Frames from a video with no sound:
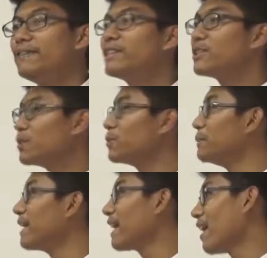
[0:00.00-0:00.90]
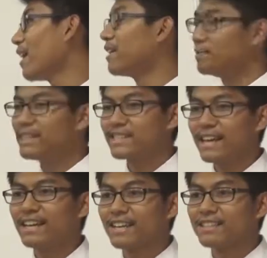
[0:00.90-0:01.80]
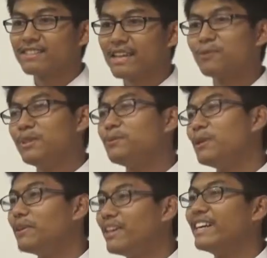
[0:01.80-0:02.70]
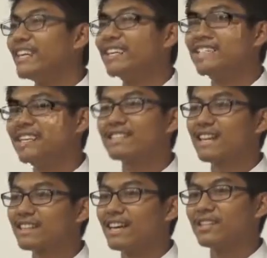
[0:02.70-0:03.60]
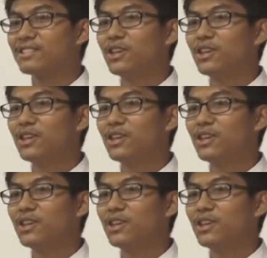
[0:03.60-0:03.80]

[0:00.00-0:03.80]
even though we make mistake, then we will learn things like that.